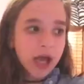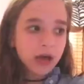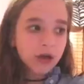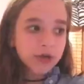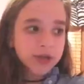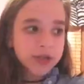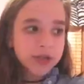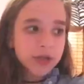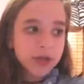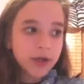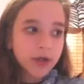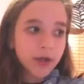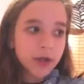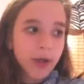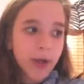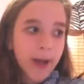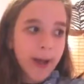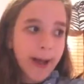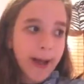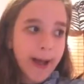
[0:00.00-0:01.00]
out
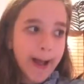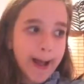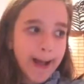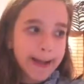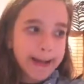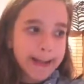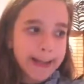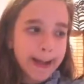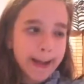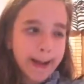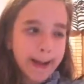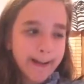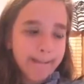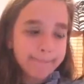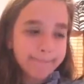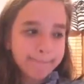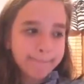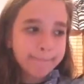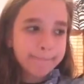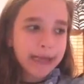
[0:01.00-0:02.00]
at
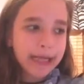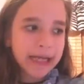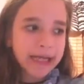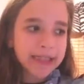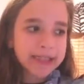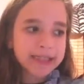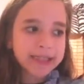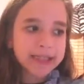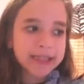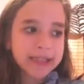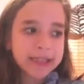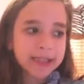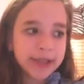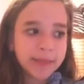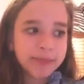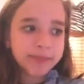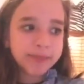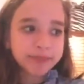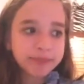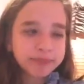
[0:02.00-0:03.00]
Panda
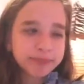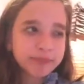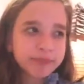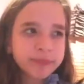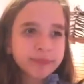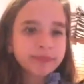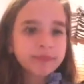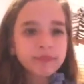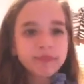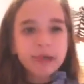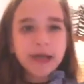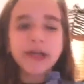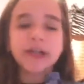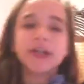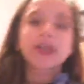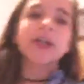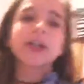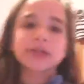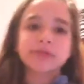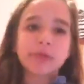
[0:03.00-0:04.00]

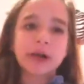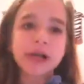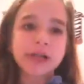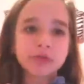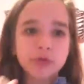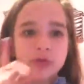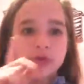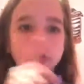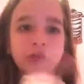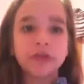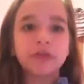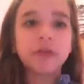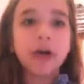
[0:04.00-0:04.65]
Express with her